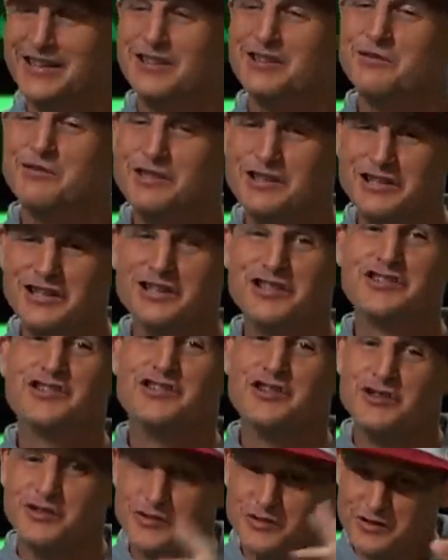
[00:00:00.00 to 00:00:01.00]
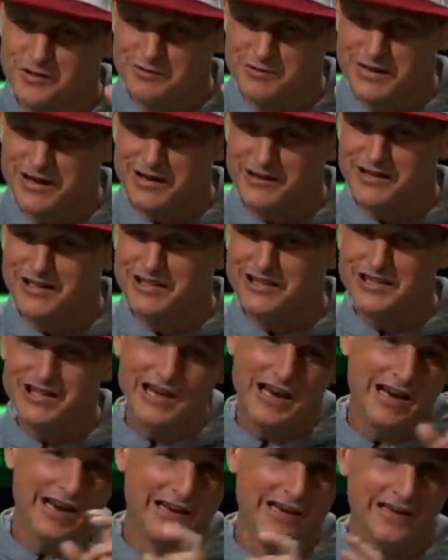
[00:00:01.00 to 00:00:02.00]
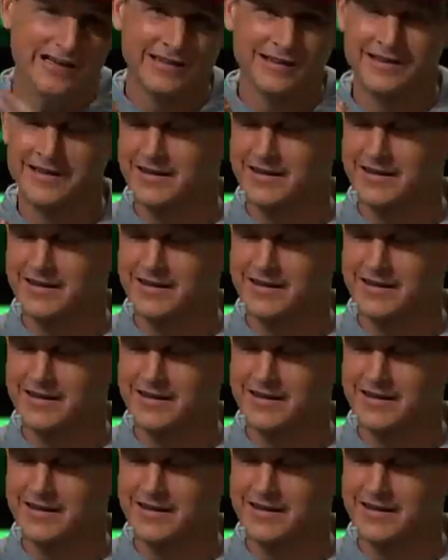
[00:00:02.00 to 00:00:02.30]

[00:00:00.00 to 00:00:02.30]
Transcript: When you do the Mary Jane,